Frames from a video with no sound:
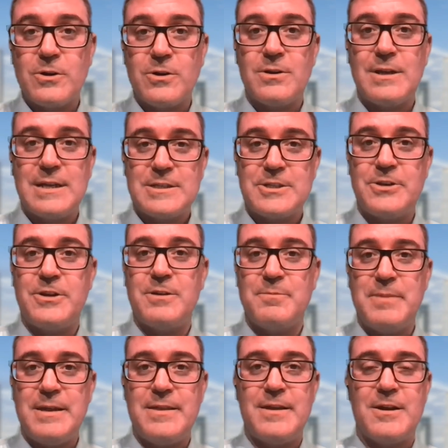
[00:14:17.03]
early so you
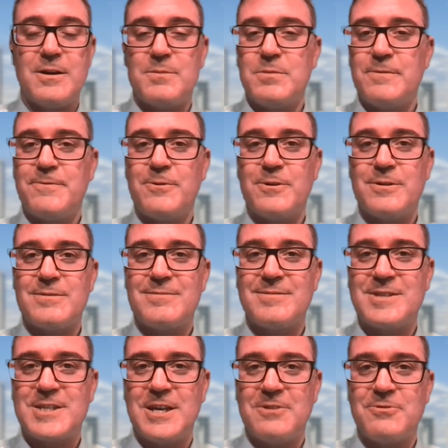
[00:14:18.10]
can be there before
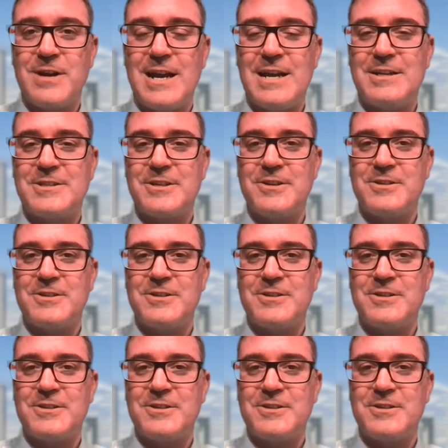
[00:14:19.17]
sunrise?